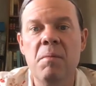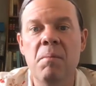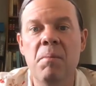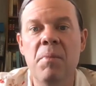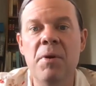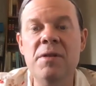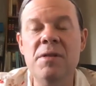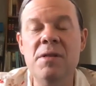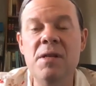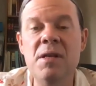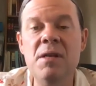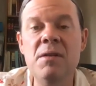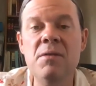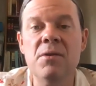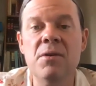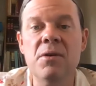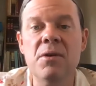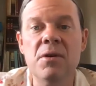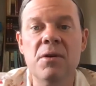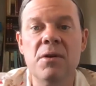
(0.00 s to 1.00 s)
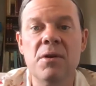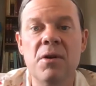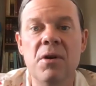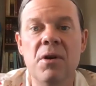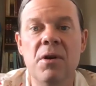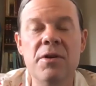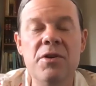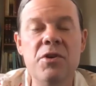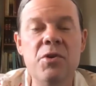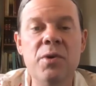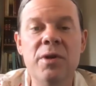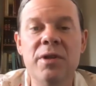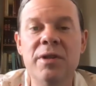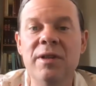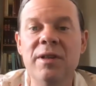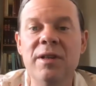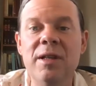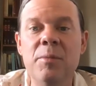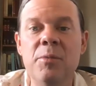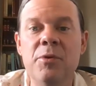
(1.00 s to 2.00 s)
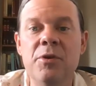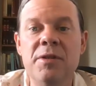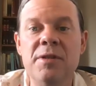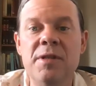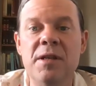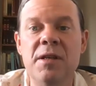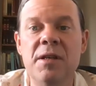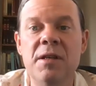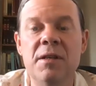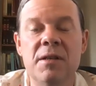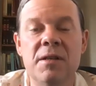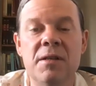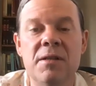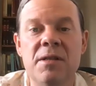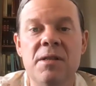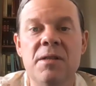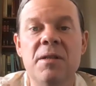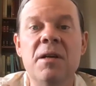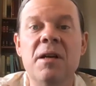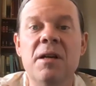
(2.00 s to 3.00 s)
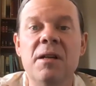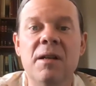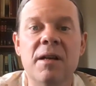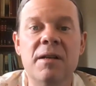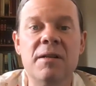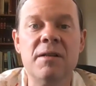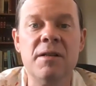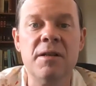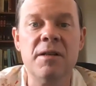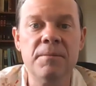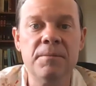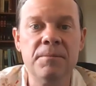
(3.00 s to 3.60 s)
but neither are you at liberty to neglect it.